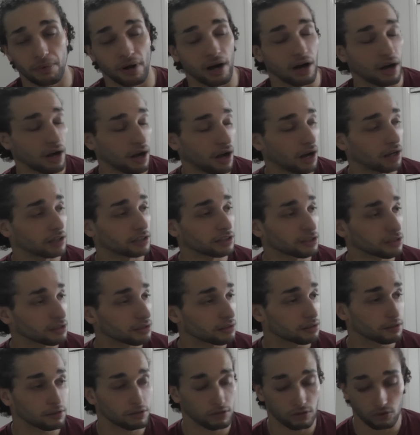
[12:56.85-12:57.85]
but I
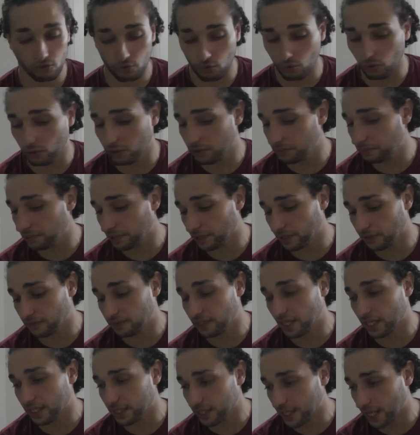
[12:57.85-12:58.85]
truly
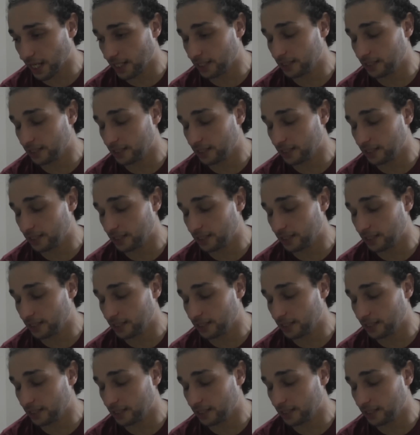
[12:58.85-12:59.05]
believe that